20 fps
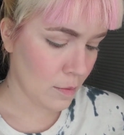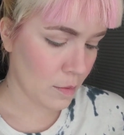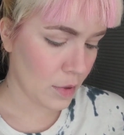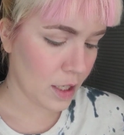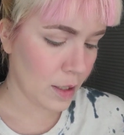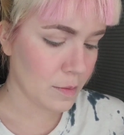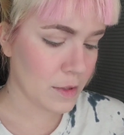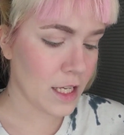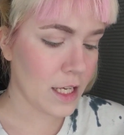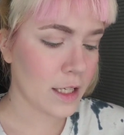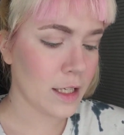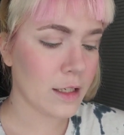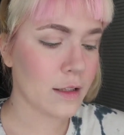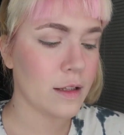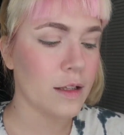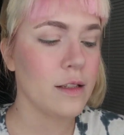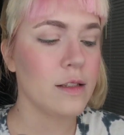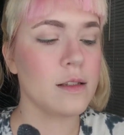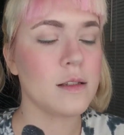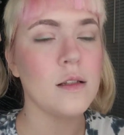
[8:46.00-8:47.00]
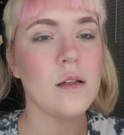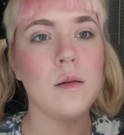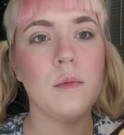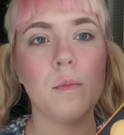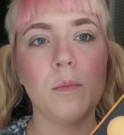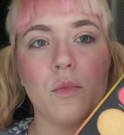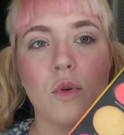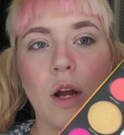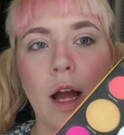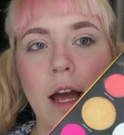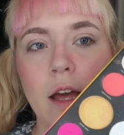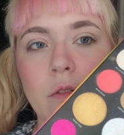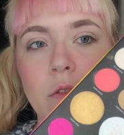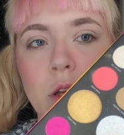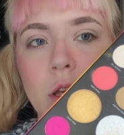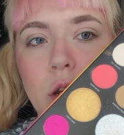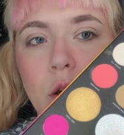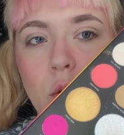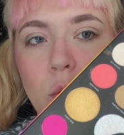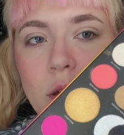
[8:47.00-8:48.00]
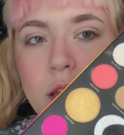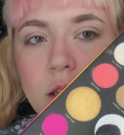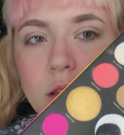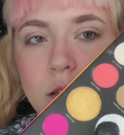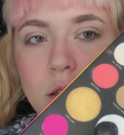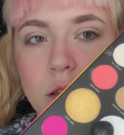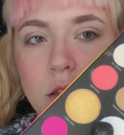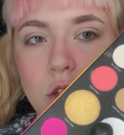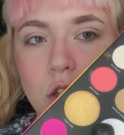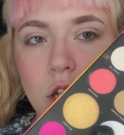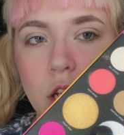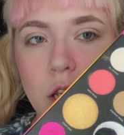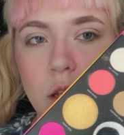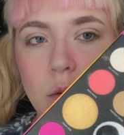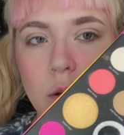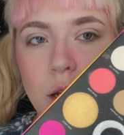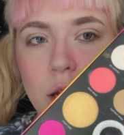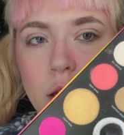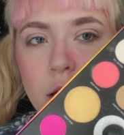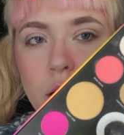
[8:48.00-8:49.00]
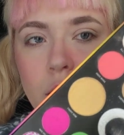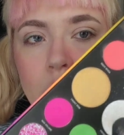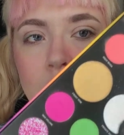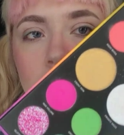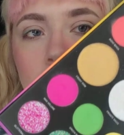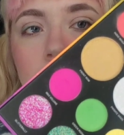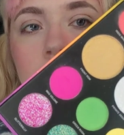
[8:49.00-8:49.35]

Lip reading: But I'm taking this Private Oasis shade right here